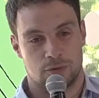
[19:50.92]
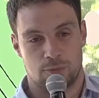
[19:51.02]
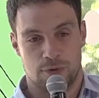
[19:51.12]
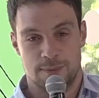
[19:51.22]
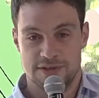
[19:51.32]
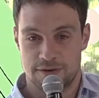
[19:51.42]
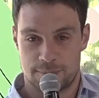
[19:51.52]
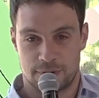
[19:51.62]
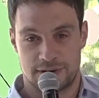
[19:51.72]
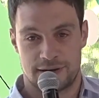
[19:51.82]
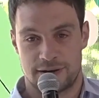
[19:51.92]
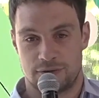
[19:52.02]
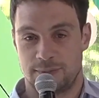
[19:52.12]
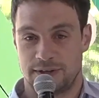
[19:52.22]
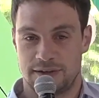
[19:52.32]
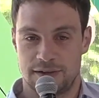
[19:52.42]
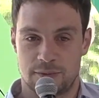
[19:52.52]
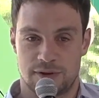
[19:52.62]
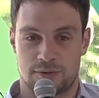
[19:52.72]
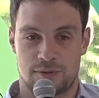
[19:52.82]
the premise of point 9 at the beginning
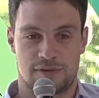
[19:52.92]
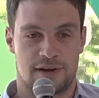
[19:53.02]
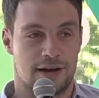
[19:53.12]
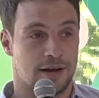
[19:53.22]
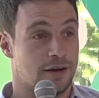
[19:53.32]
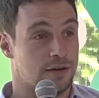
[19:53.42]
was to say